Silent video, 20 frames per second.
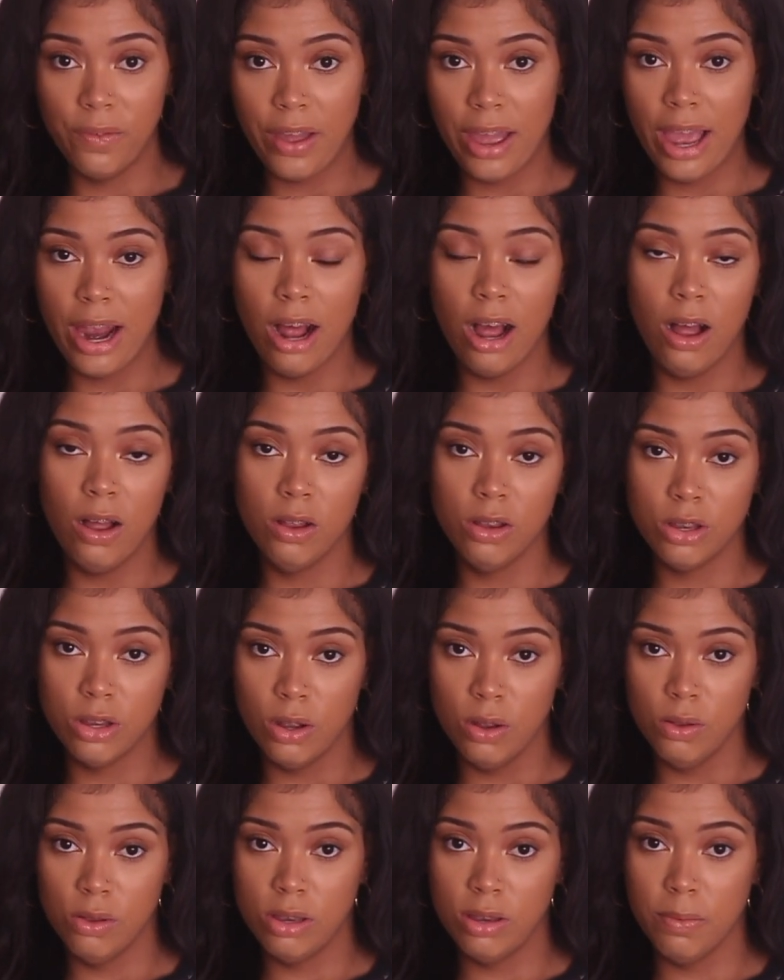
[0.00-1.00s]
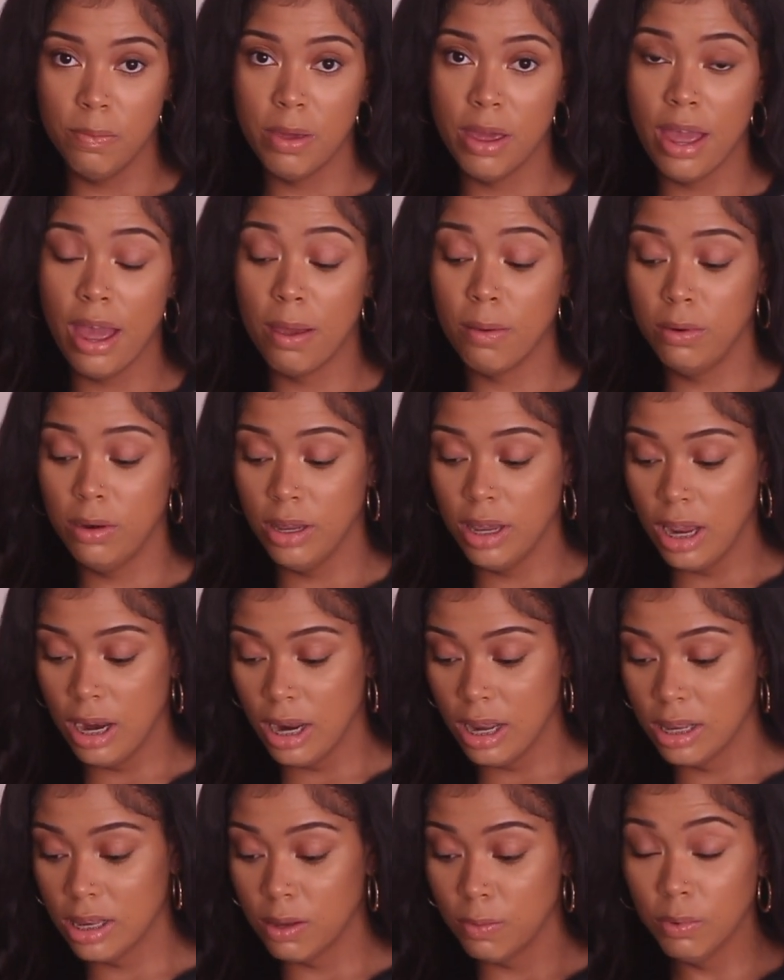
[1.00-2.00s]
fat also to be able to get
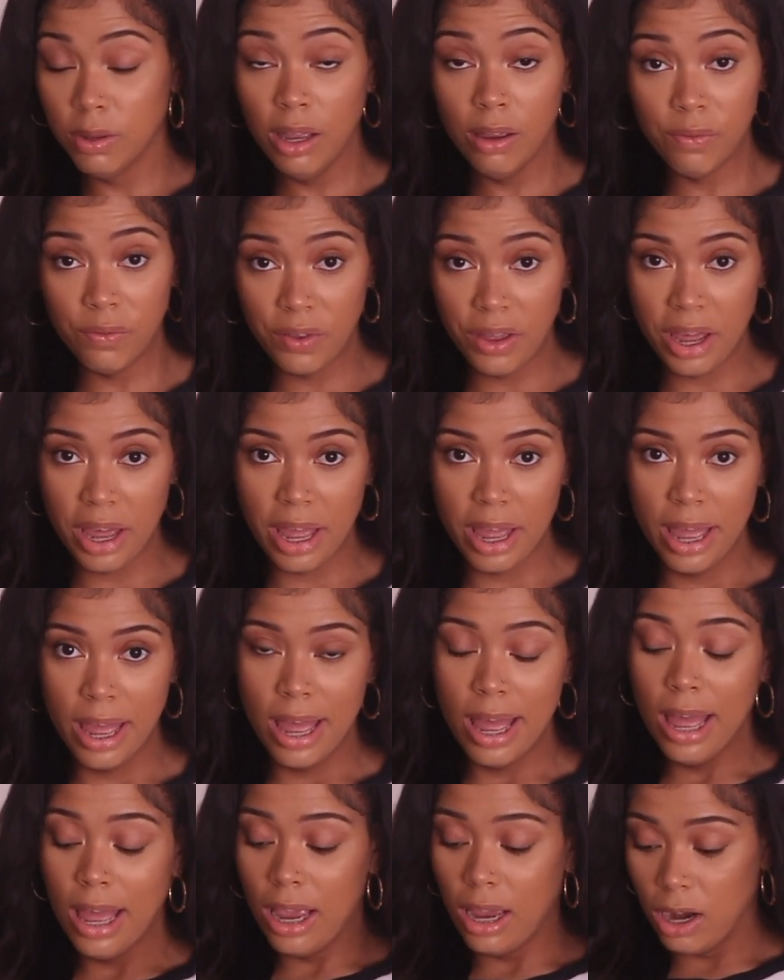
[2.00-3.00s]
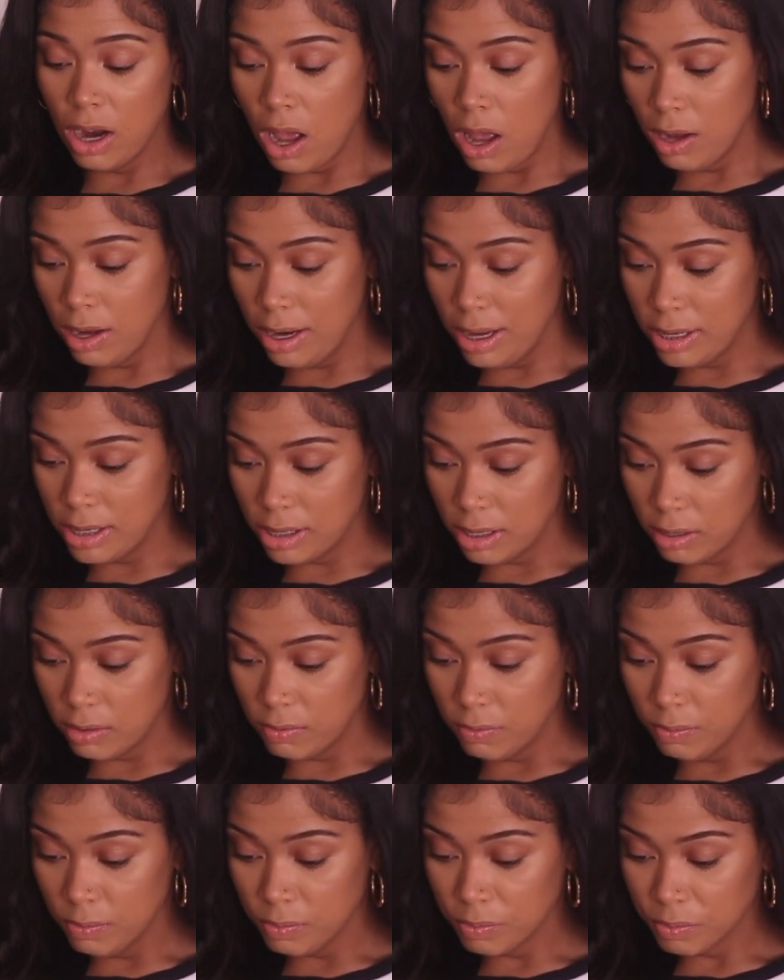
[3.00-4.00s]
in some good fat and all of that stuff.
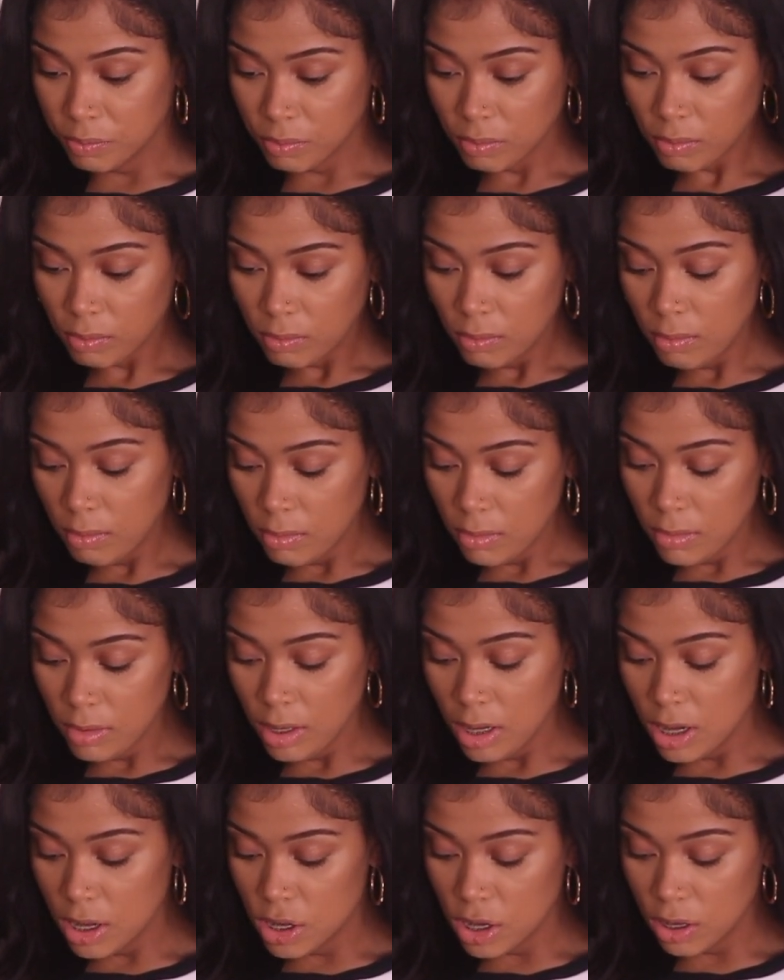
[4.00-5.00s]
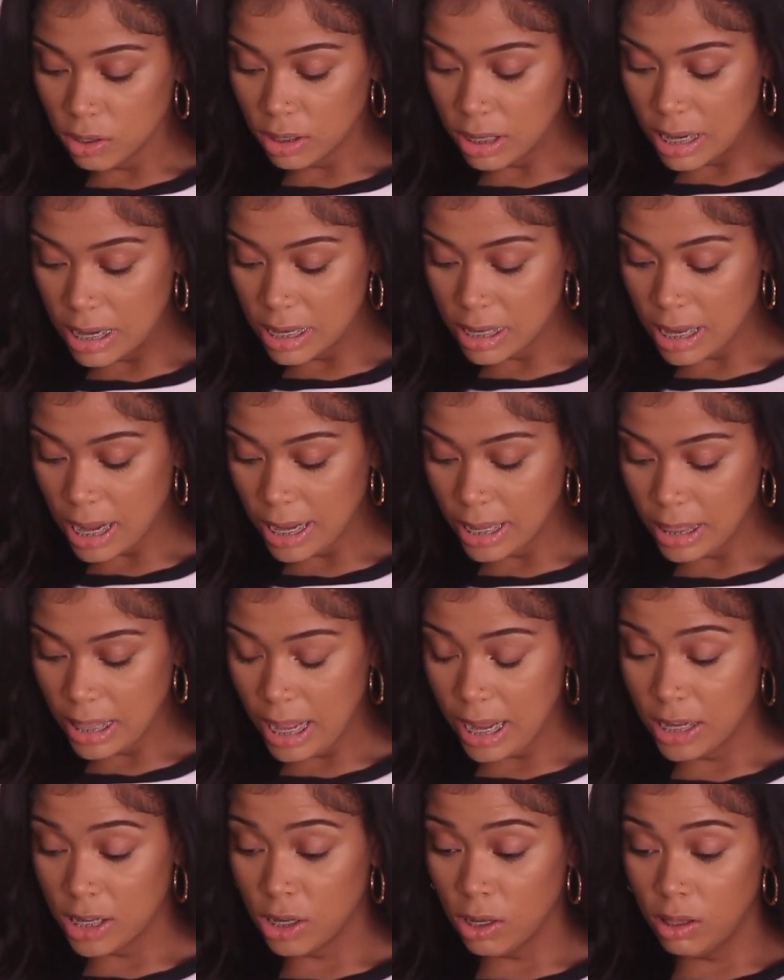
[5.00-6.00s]
So things like
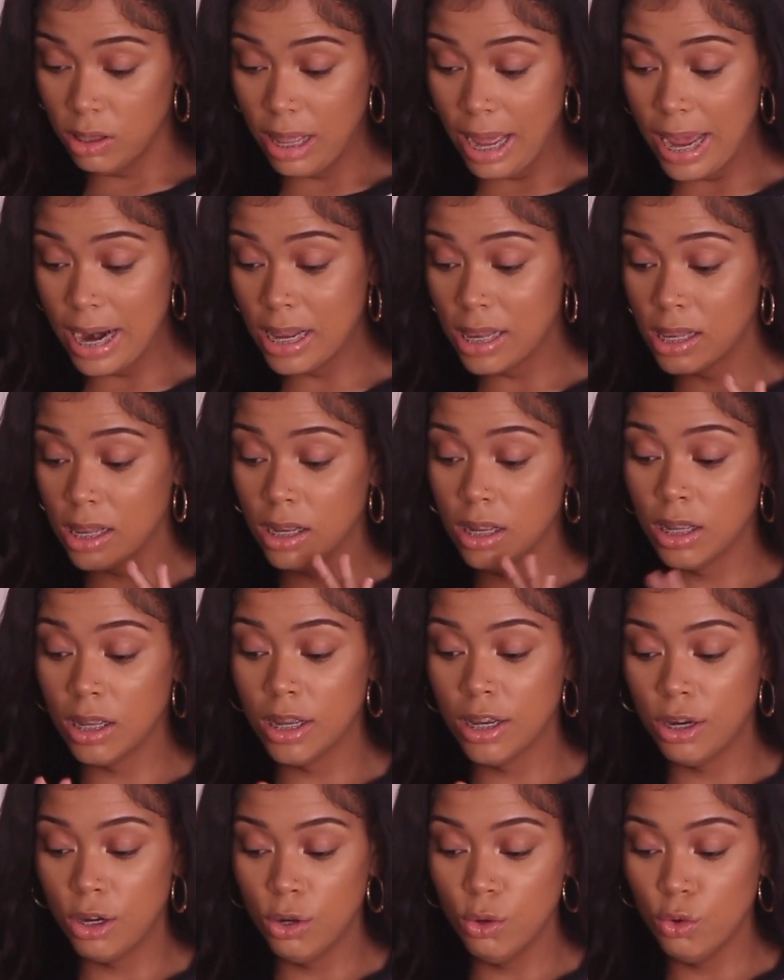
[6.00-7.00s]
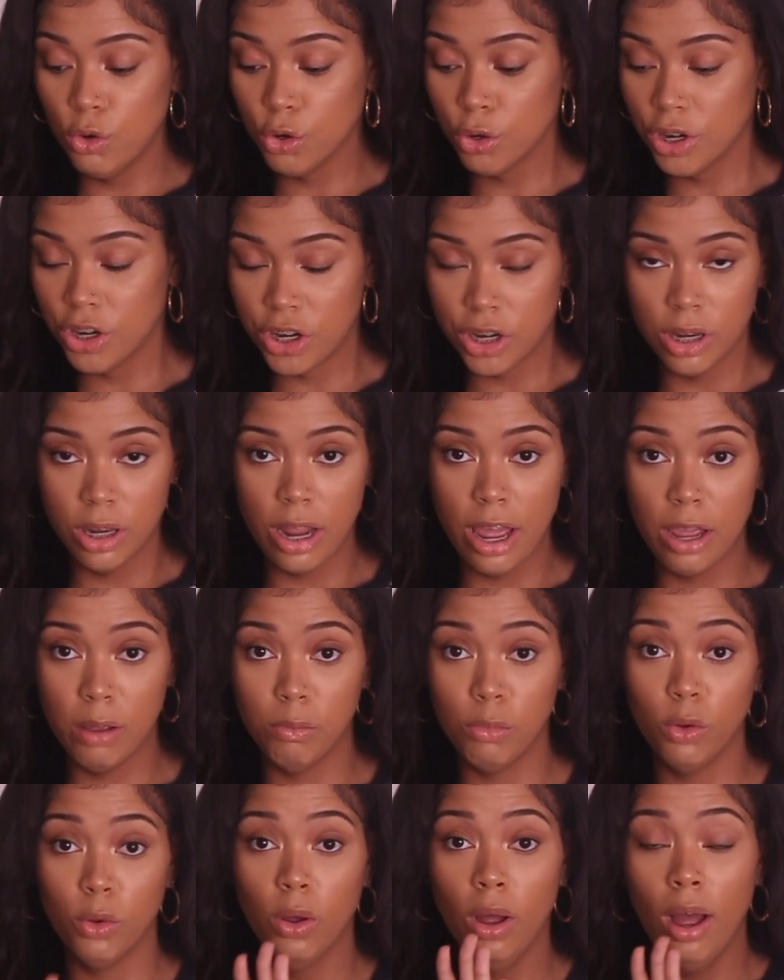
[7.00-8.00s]
that. So that is a good nutrition
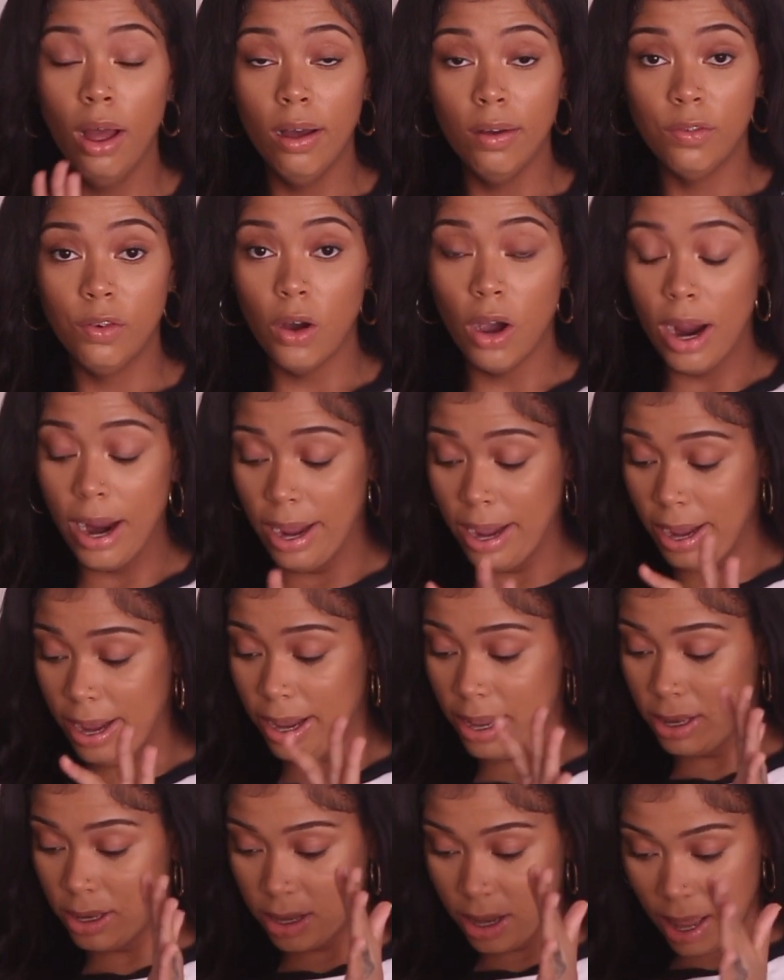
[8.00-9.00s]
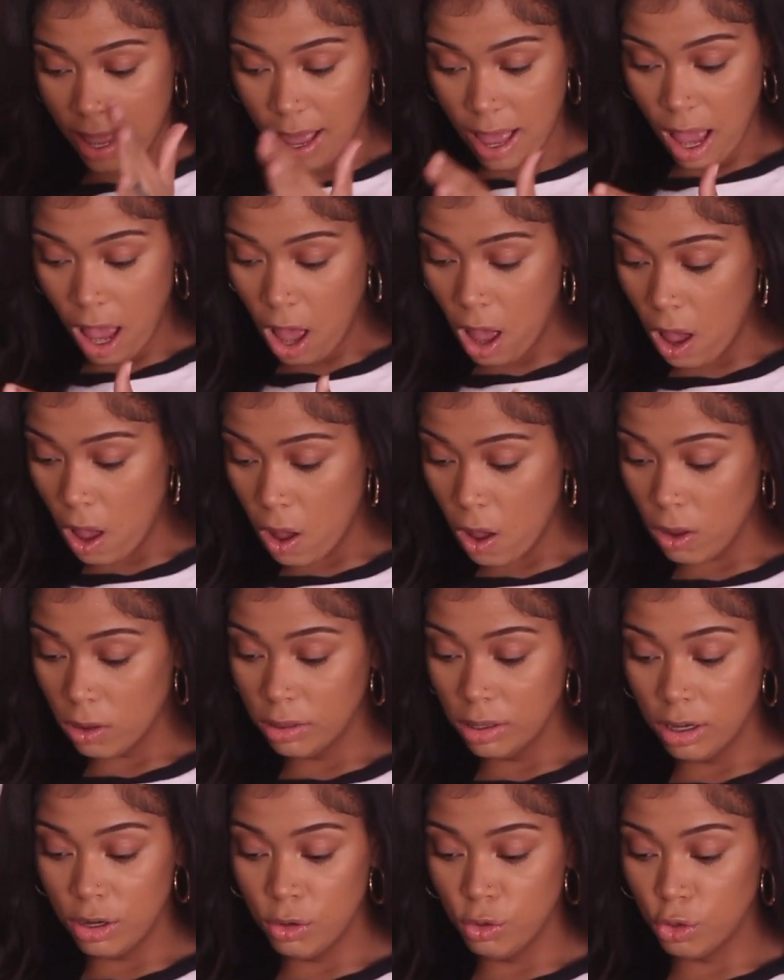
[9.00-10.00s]
label far as all
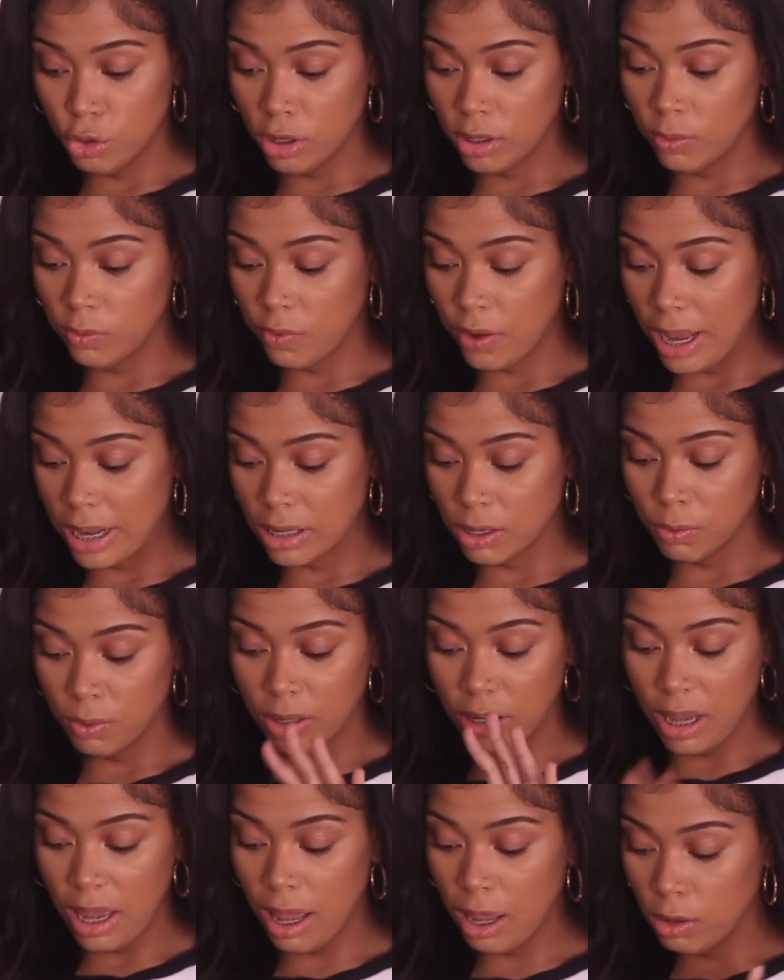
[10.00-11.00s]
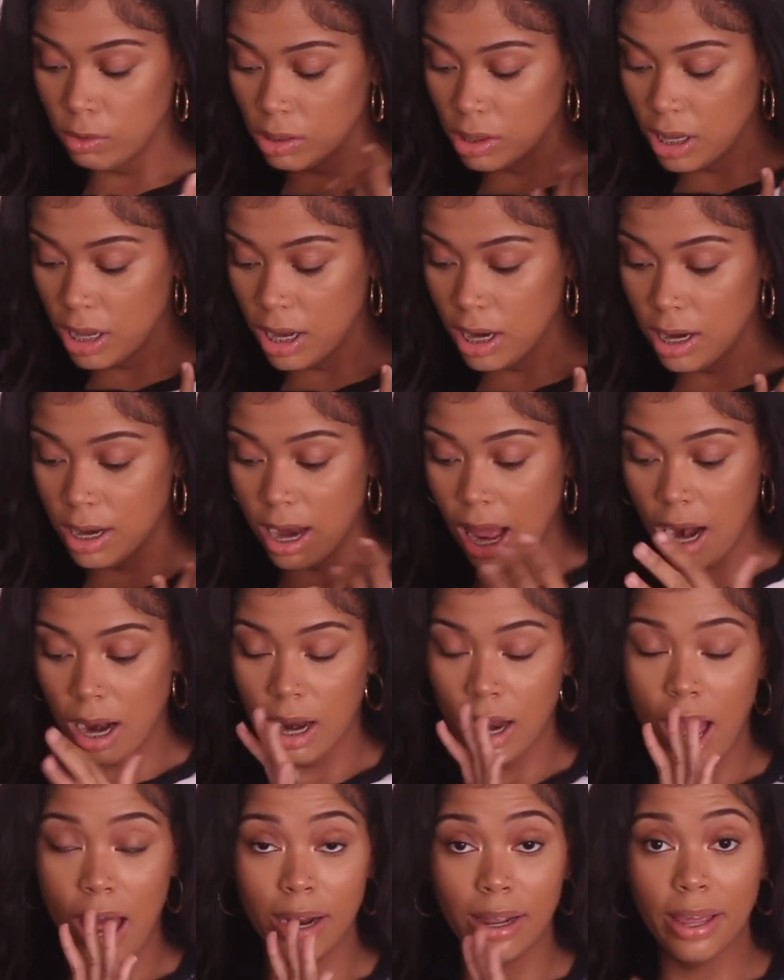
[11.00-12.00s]
the nutrition facts are really healthy, not a
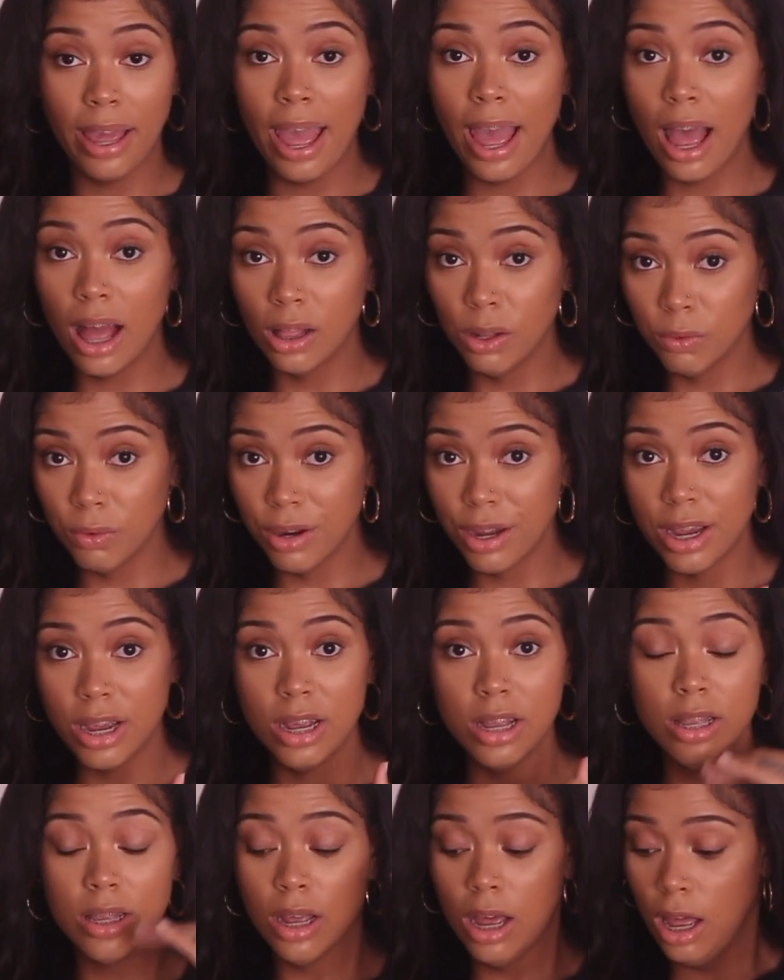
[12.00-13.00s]
lot of calories.